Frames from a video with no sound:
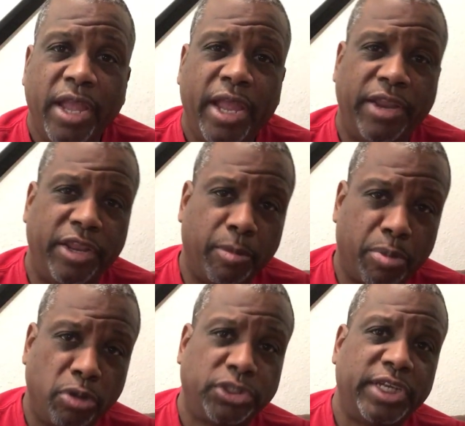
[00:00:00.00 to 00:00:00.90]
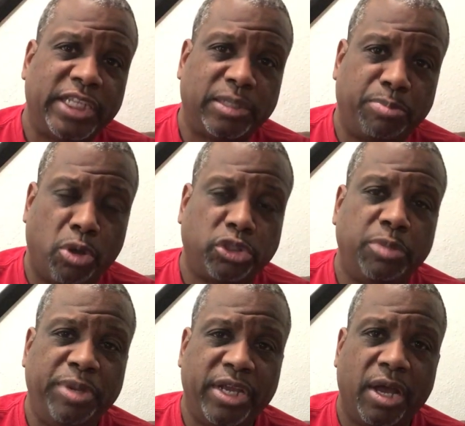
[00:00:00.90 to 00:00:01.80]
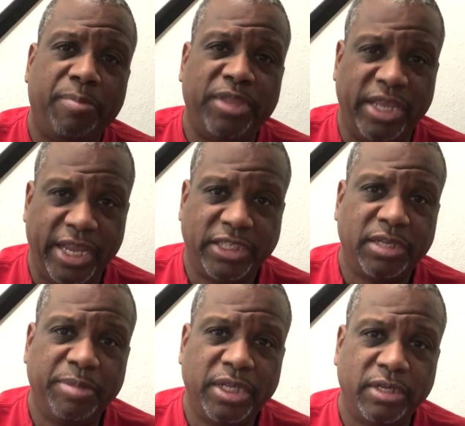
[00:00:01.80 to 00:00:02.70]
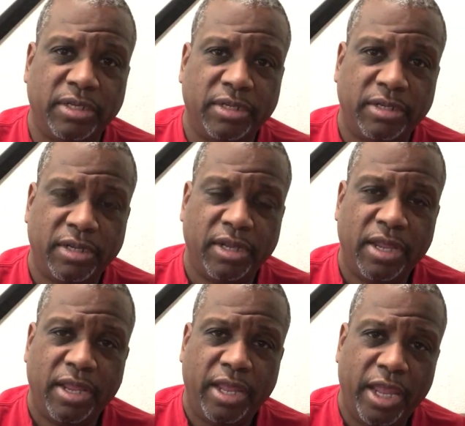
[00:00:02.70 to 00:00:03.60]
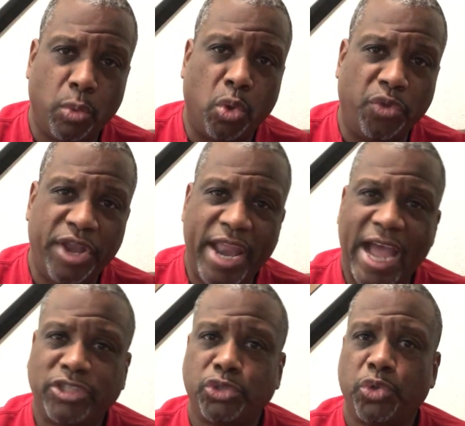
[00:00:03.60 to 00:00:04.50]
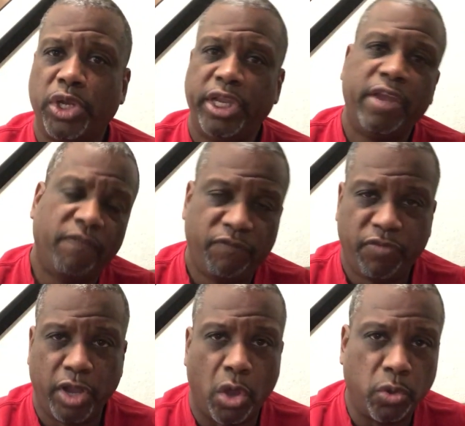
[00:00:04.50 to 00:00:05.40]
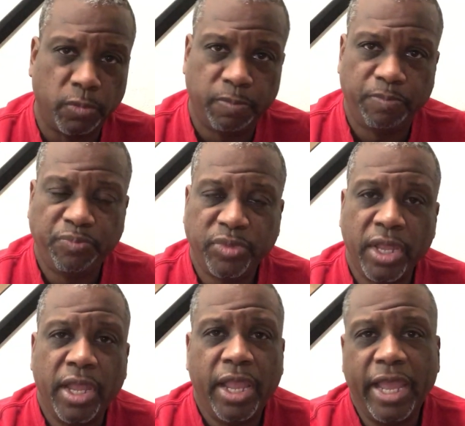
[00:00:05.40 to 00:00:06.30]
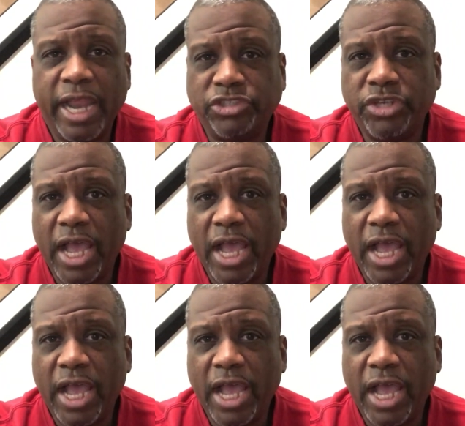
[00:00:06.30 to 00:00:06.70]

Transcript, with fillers: And then the person that's supposed to become the intimate, it will naturally flow. And as you